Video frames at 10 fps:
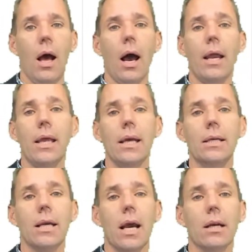I had
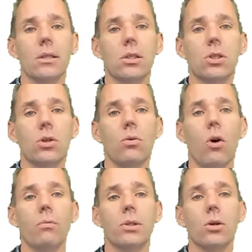easy access to
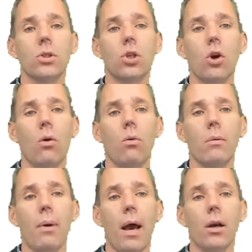home sales
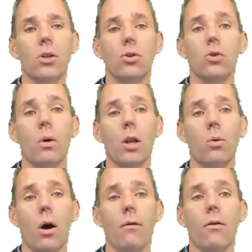going back to
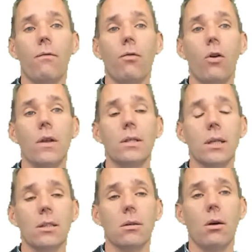2012 for these
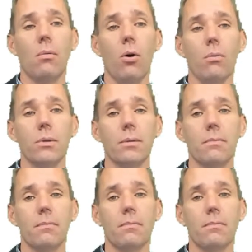6 homes.